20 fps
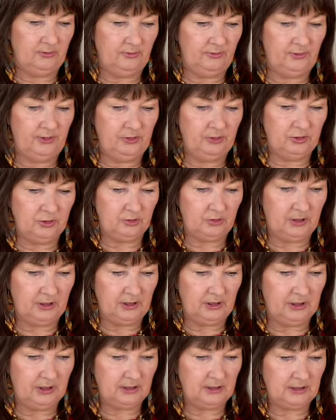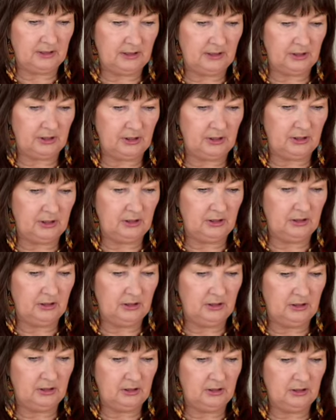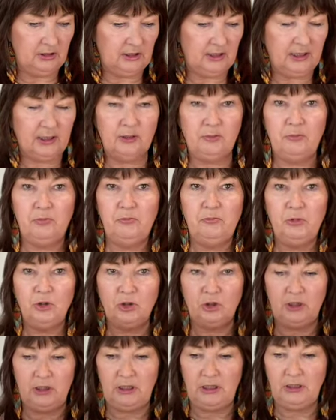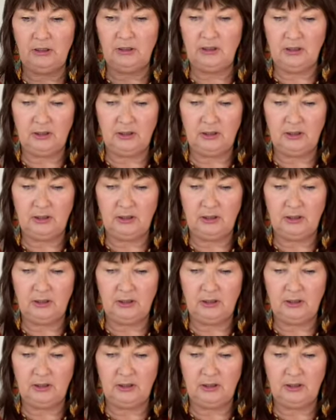feels quite nice actually. It's like a muslin.